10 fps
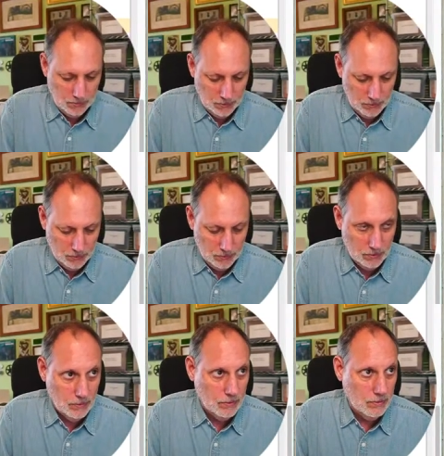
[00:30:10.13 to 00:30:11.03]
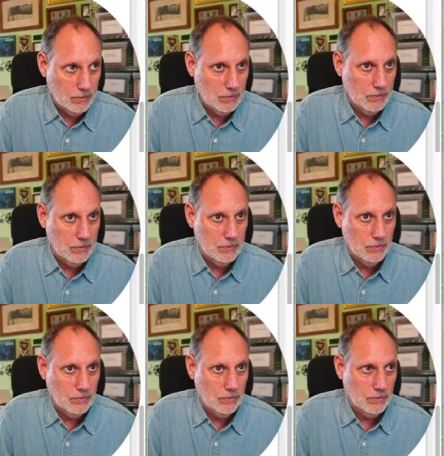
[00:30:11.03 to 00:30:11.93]

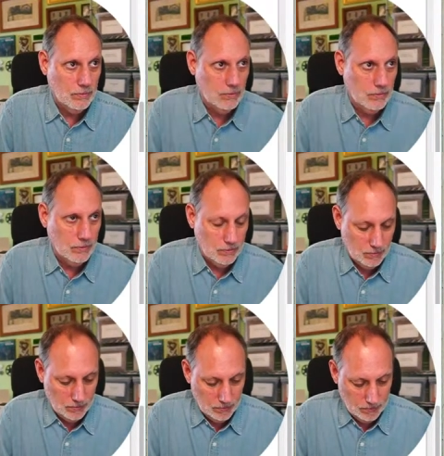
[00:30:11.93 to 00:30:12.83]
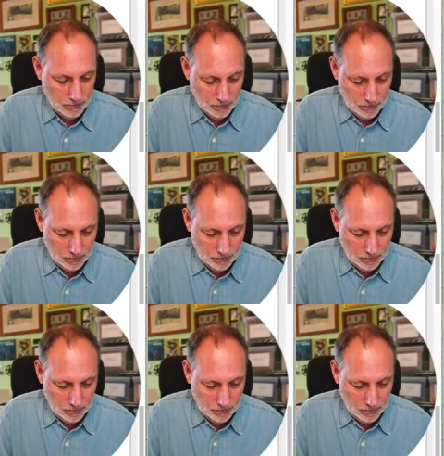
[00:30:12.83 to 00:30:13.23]
Nobody speaks.